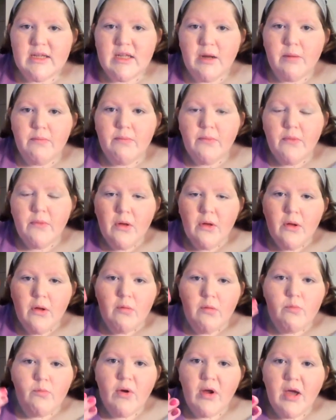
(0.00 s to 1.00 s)
going to
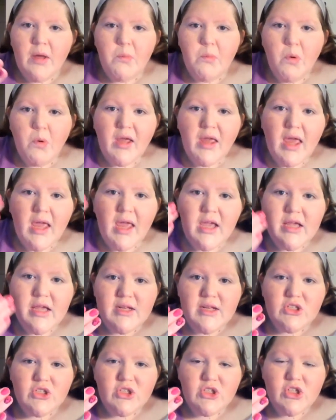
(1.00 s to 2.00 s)
bring on more
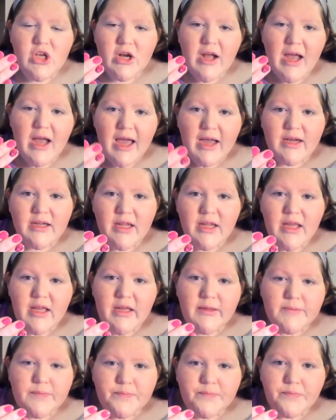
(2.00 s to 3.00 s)
cakiness to your
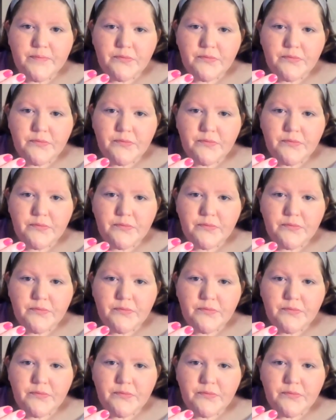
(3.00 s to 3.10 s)
acne,